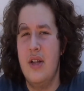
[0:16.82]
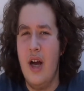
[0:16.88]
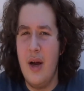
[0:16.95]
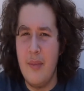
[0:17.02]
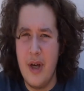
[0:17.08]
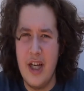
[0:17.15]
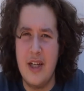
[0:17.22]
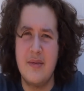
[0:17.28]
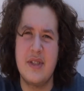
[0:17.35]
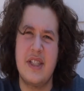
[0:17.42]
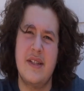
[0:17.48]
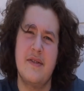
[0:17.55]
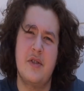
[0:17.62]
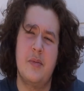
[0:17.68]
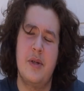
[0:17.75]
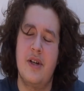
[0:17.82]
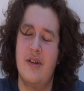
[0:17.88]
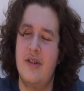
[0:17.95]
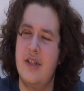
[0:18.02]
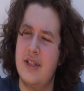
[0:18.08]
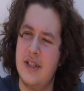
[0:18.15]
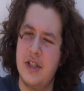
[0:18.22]
My name is David Shapiro,
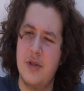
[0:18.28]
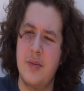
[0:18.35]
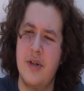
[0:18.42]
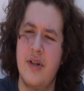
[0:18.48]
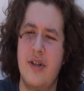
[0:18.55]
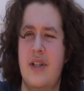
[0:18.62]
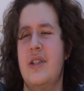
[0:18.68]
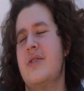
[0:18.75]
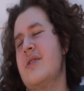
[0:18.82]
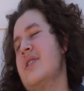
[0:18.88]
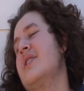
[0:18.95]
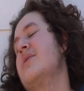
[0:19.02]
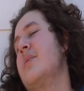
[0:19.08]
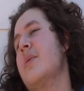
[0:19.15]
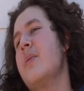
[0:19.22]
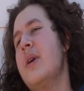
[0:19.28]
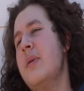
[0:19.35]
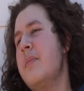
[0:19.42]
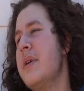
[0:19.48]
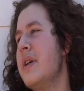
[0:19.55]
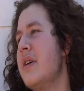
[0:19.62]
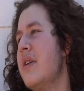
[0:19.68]
this is Shapiro Industries, where we
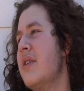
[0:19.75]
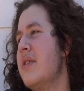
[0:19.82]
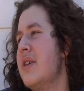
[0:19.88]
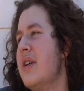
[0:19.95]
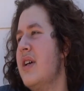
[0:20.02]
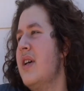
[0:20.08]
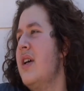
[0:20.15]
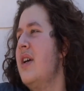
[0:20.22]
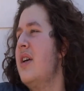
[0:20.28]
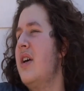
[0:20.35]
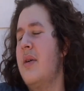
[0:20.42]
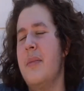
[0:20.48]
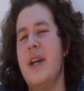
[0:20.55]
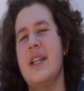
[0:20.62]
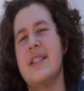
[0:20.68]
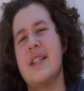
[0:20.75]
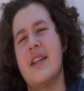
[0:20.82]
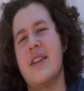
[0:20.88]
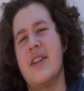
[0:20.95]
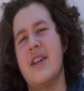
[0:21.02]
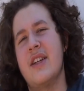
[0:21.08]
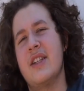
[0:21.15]
build amazing
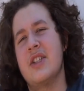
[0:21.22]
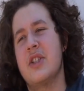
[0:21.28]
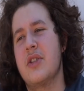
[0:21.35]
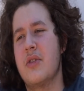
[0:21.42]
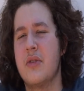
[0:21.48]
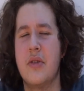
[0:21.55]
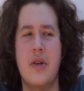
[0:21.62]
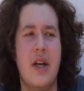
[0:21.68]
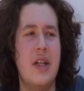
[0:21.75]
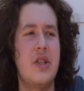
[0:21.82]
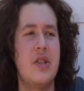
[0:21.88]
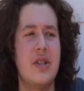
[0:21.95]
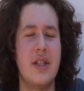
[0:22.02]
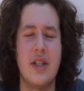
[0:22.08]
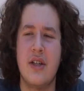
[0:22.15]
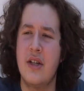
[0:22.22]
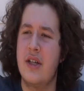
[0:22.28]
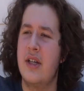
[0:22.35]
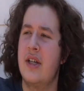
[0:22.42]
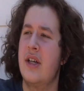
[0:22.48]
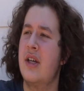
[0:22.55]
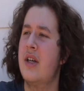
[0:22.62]
things through
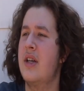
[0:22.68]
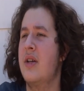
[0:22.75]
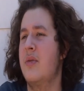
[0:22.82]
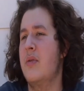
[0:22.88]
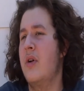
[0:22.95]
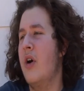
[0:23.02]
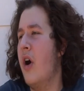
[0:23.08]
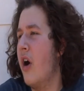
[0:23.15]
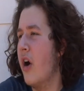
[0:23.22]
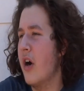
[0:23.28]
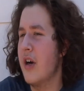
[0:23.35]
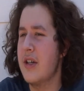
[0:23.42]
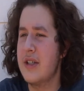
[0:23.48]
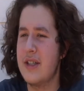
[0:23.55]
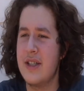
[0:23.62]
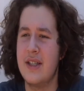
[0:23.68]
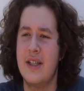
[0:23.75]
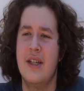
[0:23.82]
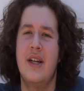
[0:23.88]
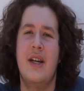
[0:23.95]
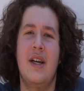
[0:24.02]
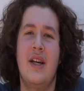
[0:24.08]
engineering, art,
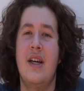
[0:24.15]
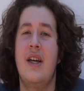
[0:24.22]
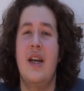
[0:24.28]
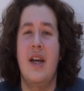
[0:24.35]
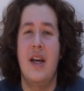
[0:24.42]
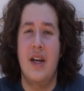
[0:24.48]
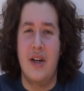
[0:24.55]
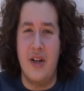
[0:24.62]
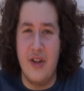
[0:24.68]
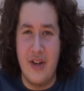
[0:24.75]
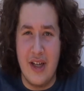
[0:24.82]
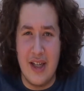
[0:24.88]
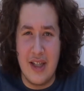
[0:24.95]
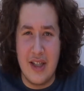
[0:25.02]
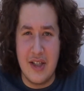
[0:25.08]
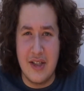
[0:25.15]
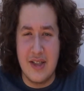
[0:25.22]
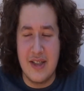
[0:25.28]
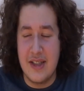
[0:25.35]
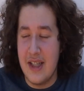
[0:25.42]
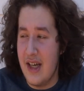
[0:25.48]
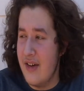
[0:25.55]
and all that good
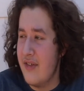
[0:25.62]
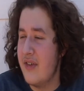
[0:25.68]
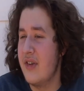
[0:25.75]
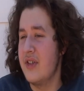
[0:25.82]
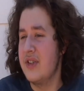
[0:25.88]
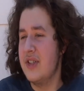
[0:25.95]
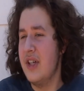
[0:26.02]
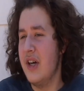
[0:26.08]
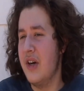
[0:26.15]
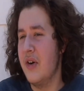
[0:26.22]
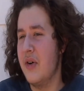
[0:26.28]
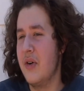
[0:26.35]
stuff. So,